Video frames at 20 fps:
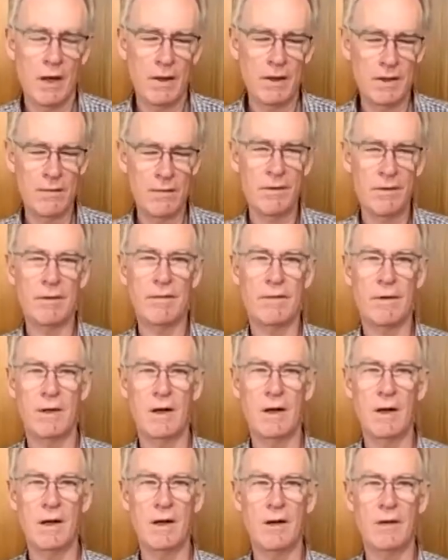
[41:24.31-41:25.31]
different
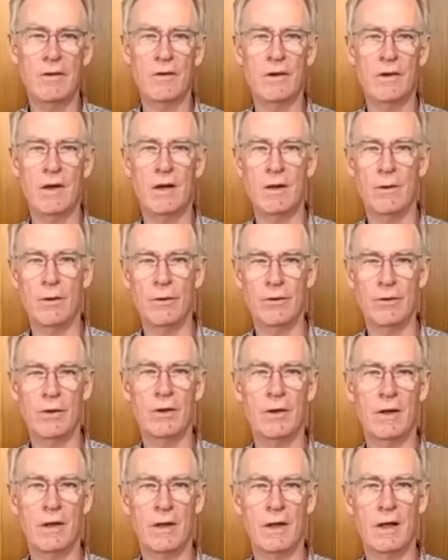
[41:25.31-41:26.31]
varieties in
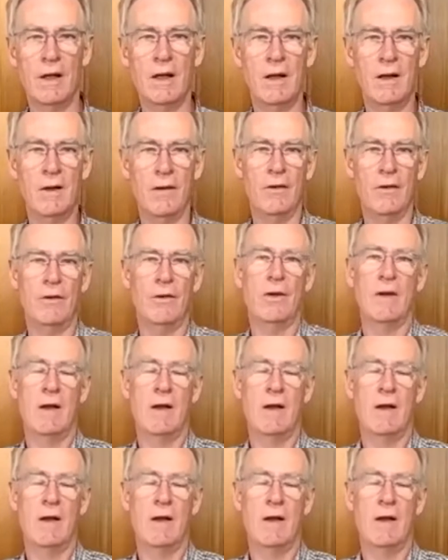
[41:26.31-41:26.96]
alternate years.